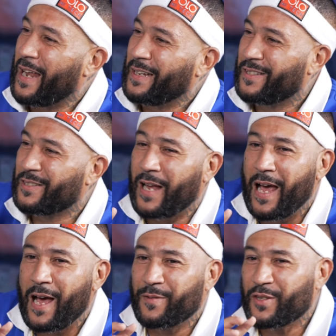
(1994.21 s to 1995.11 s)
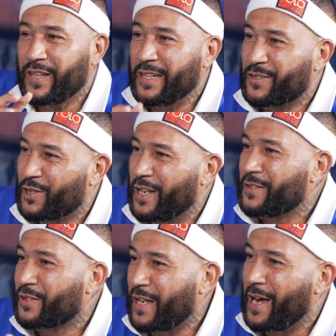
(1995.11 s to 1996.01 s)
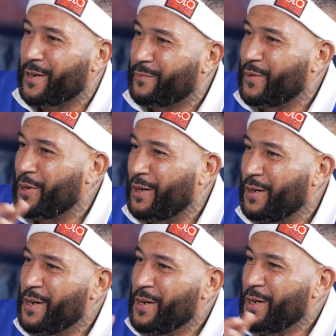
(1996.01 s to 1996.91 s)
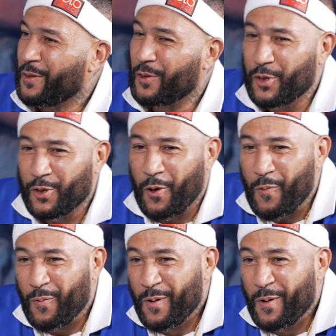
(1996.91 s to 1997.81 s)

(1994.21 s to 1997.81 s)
like just to have skits inside of the show.